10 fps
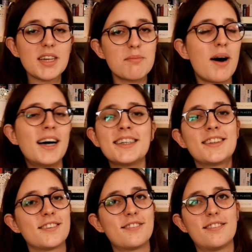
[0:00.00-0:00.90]

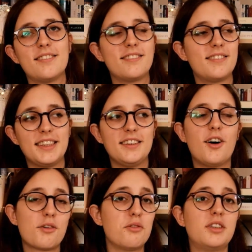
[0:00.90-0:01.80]
minds of the
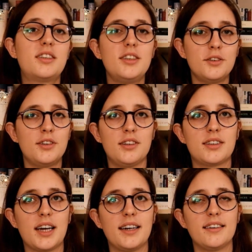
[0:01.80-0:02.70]
Hogwarts students,
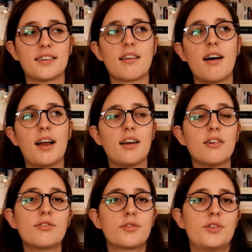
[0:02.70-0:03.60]
and I
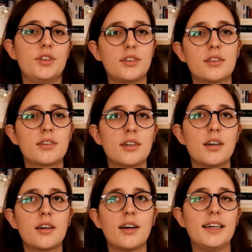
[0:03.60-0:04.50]
love just
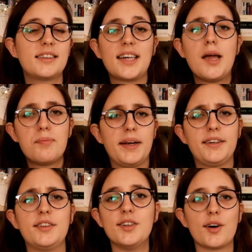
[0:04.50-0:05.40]
escaping
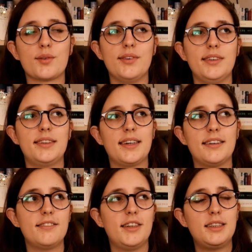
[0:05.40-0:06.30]
to Hogwarts,
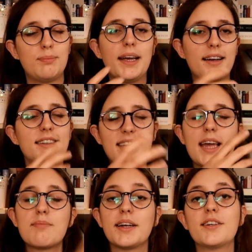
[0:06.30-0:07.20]

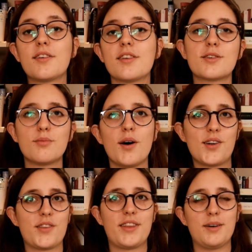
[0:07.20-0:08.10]
escaping to this
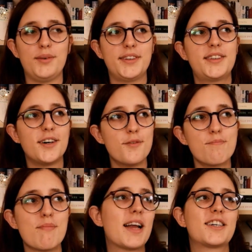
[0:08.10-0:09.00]
world that was so
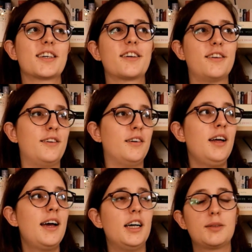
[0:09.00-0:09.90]
magical,
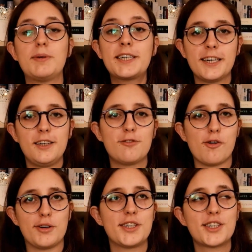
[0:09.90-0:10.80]
especially
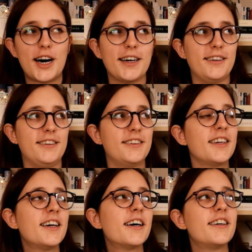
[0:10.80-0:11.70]
for a child
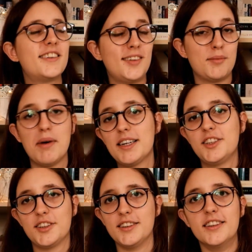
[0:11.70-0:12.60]
to
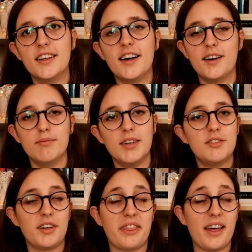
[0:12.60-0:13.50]
imagine
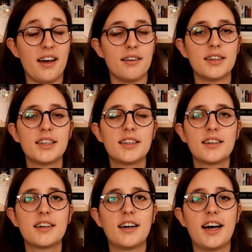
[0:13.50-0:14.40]
living there.
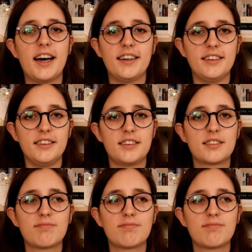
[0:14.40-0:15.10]
And